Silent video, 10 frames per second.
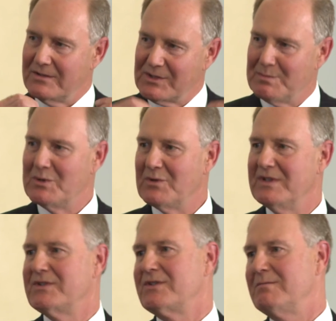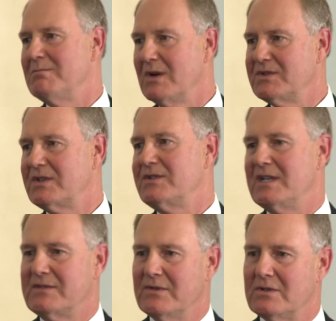smoothest, most
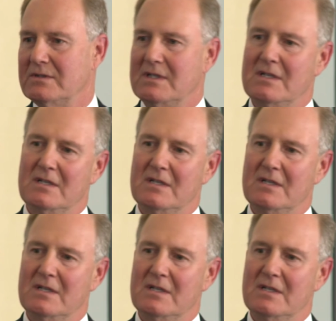successful